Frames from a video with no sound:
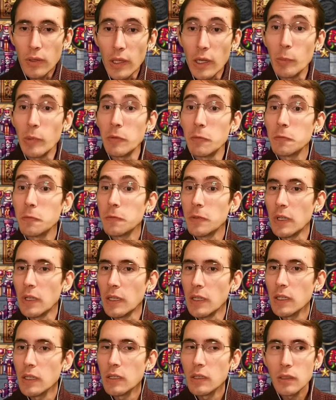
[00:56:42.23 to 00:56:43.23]
That'll be
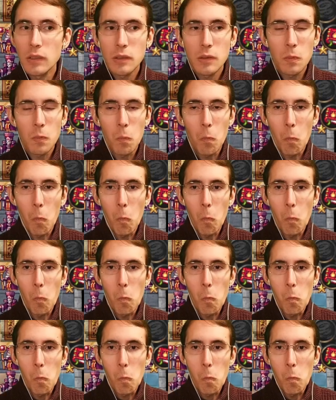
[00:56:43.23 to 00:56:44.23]
fine.
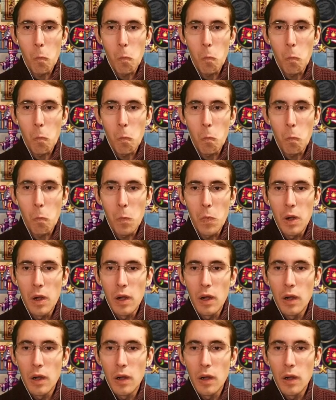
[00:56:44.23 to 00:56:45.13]
You got a plan?